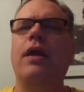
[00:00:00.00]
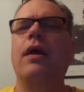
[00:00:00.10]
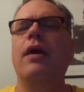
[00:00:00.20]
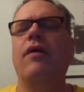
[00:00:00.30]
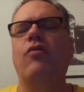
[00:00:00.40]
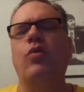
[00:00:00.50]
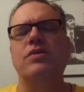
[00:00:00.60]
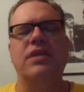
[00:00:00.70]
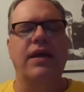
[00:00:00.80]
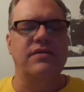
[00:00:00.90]
Of
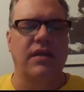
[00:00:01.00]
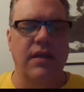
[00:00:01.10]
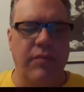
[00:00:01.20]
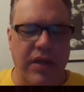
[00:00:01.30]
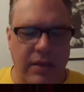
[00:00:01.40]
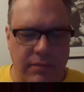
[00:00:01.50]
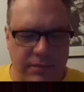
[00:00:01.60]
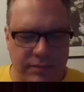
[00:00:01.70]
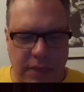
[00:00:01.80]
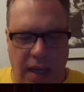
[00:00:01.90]
course, it has a limited
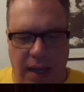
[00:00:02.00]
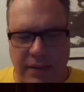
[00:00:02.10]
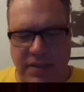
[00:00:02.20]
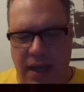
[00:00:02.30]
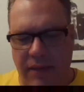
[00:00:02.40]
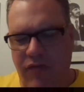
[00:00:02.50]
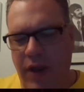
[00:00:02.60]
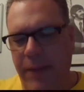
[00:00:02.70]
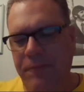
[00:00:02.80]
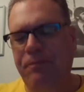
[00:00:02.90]
time
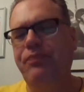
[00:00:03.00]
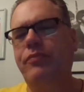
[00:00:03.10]
frame.